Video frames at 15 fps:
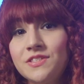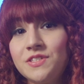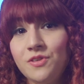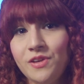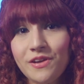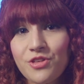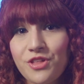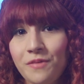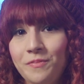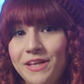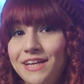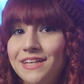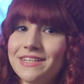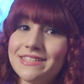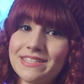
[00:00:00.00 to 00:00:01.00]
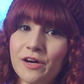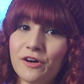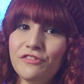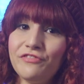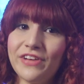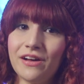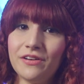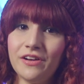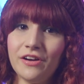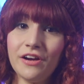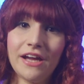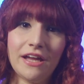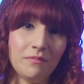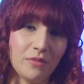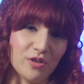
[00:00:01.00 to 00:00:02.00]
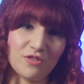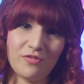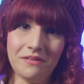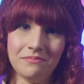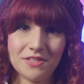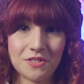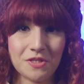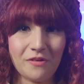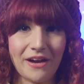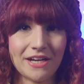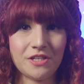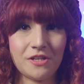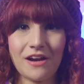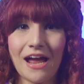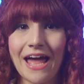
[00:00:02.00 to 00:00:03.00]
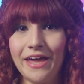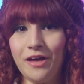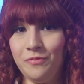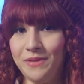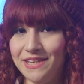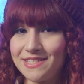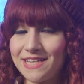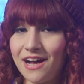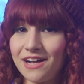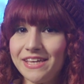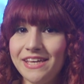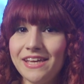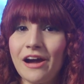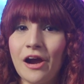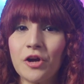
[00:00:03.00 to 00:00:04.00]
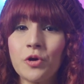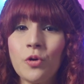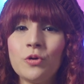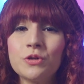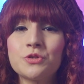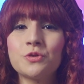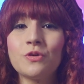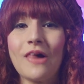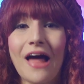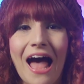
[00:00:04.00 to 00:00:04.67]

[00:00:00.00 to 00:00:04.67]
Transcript: Studio Ghibli and its co-founder and most famous director, Hayao Miyazaki, are cultural